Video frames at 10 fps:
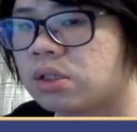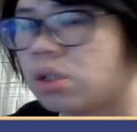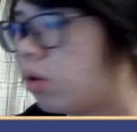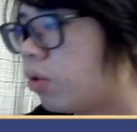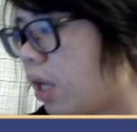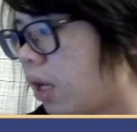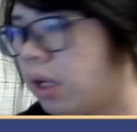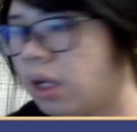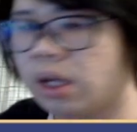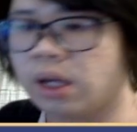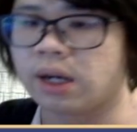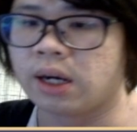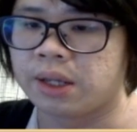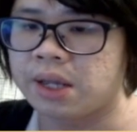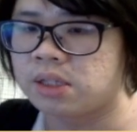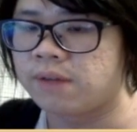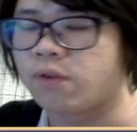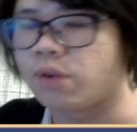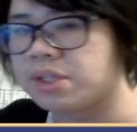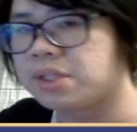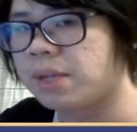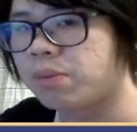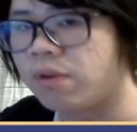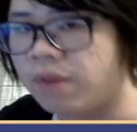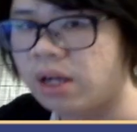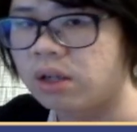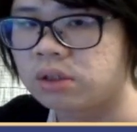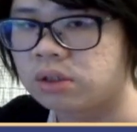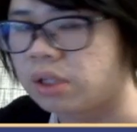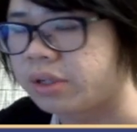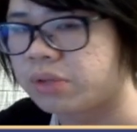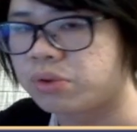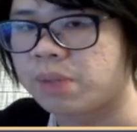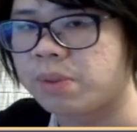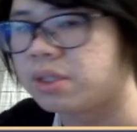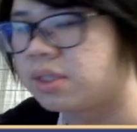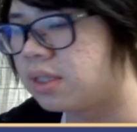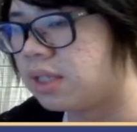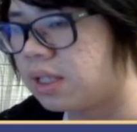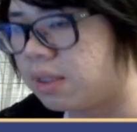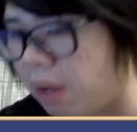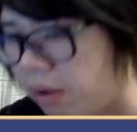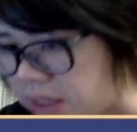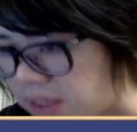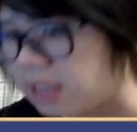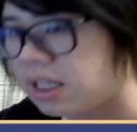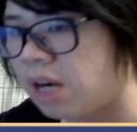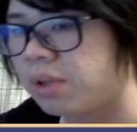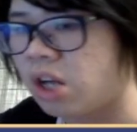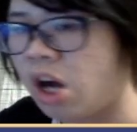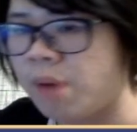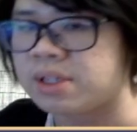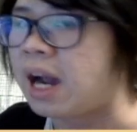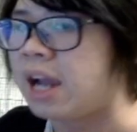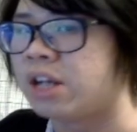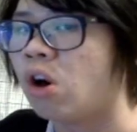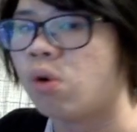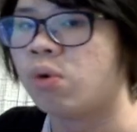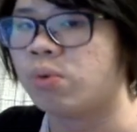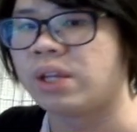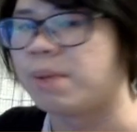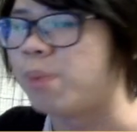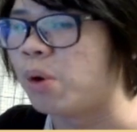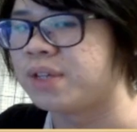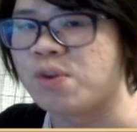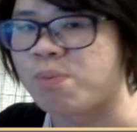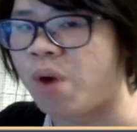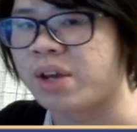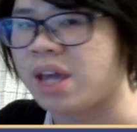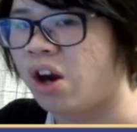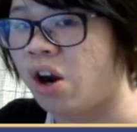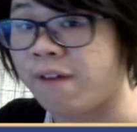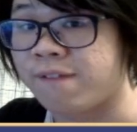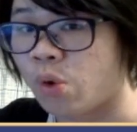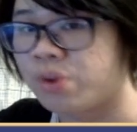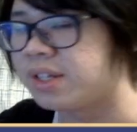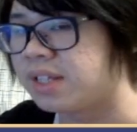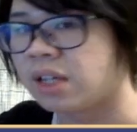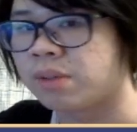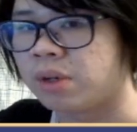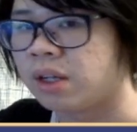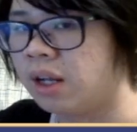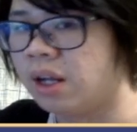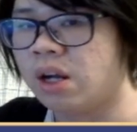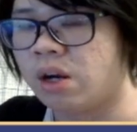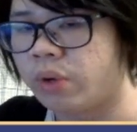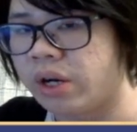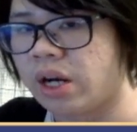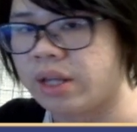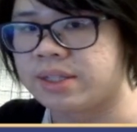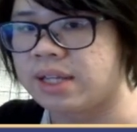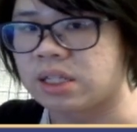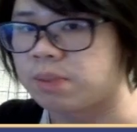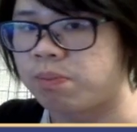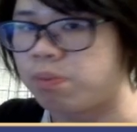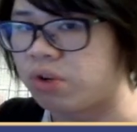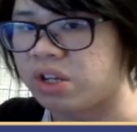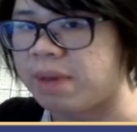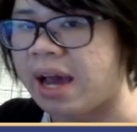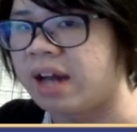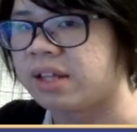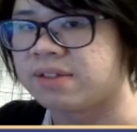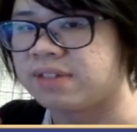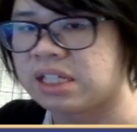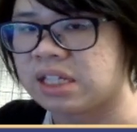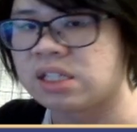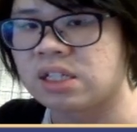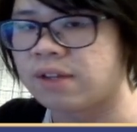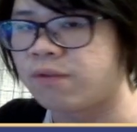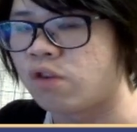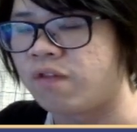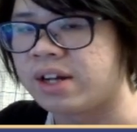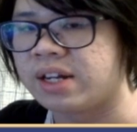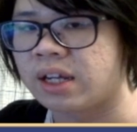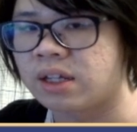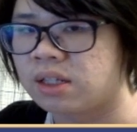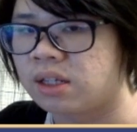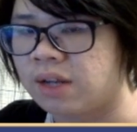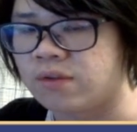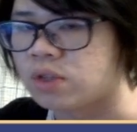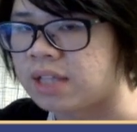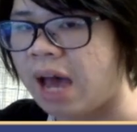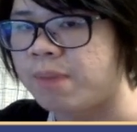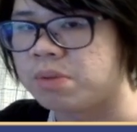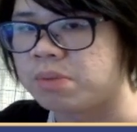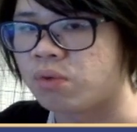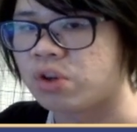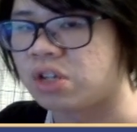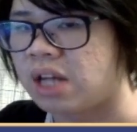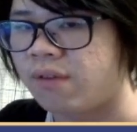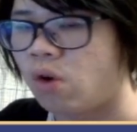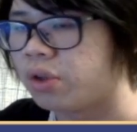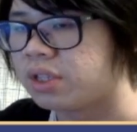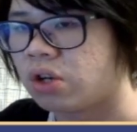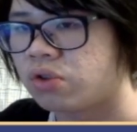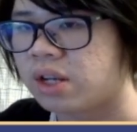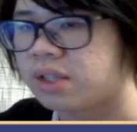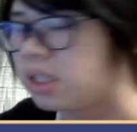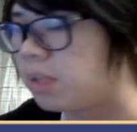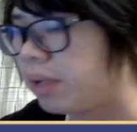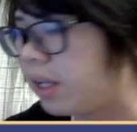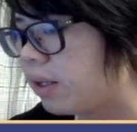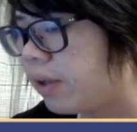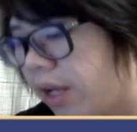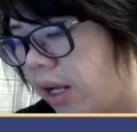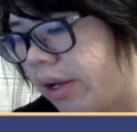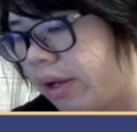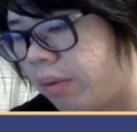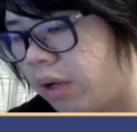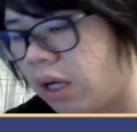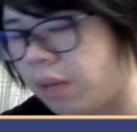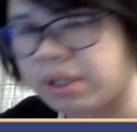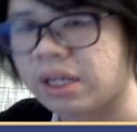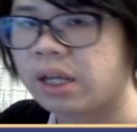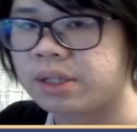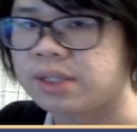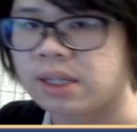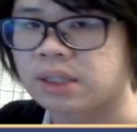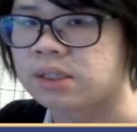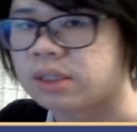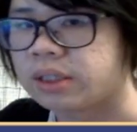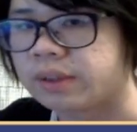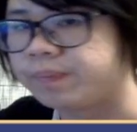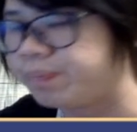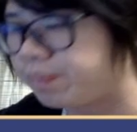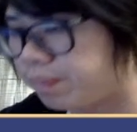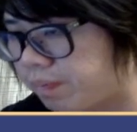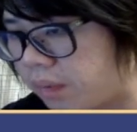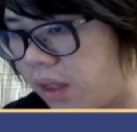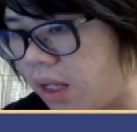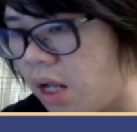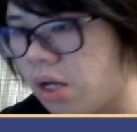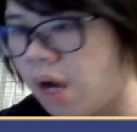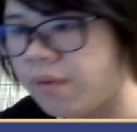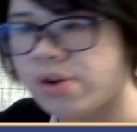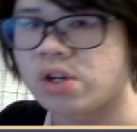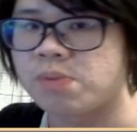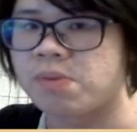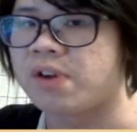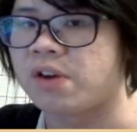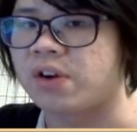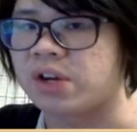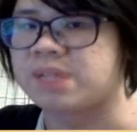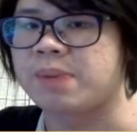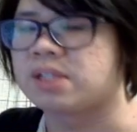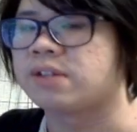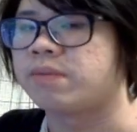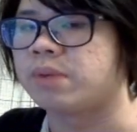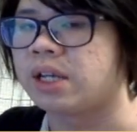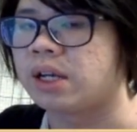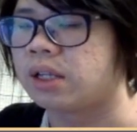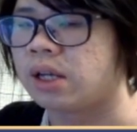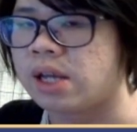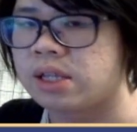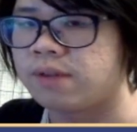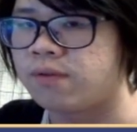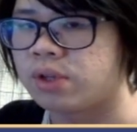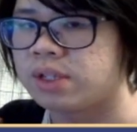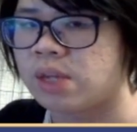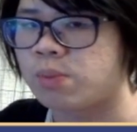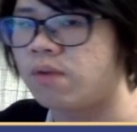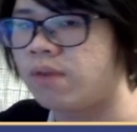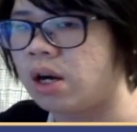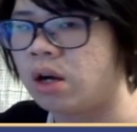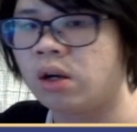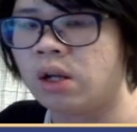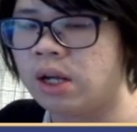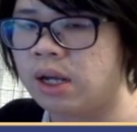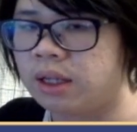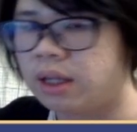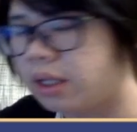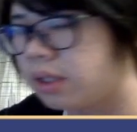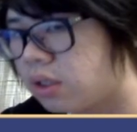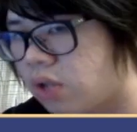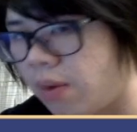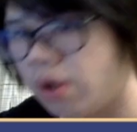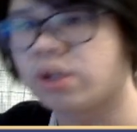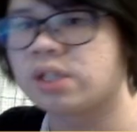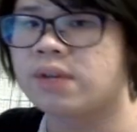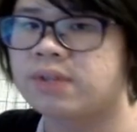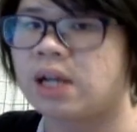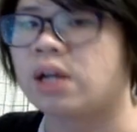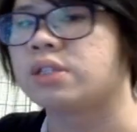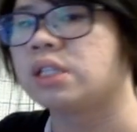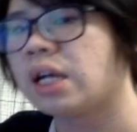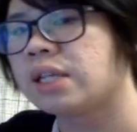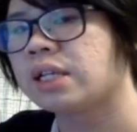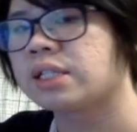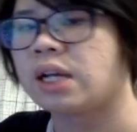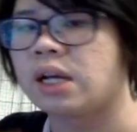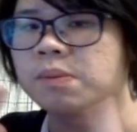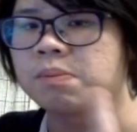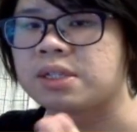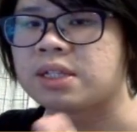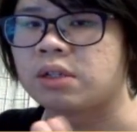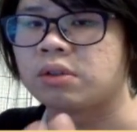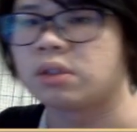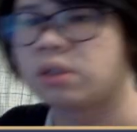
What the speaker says: So yeah, that's it for this deck profile. Tell me guys what you think about this deck down below in the comments. I know that most of you probably cannot afford this deck, but where you're not, this deck is pretty bad. It's just a for fun deck if you just happen to be rich and have all the Zealot dragons you need to play it. But yeah, this deck is not very good, but very, very expensive. But yeah, that's it for this deck profile. Like and subscribe, all the good stuff, and I'll see you guys next time. Peace out.